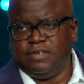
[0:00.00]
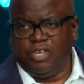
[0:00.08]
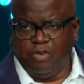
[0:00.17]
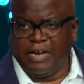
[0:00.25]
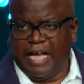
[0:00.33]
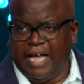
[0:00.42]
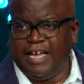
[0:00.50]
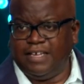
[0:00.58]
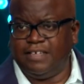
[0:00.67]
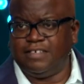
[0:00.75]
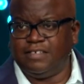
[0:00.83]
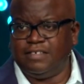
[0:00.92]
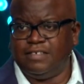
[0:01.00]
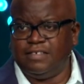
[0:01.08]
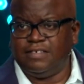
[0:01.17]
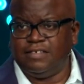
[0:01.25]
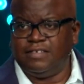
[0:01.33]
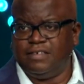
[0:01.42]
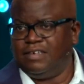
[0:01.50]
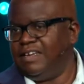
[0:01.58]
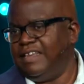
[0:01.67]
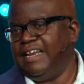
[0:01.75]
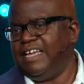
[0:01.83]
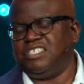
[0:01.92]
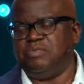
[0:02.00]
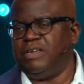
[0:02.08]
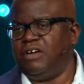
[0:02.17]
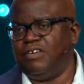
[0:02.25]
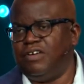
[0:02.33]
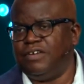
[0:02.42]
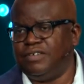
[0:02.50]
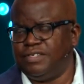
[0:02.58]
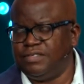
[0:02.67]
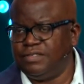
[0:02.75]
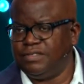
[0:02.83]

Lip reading: You and I, that has to be our heart.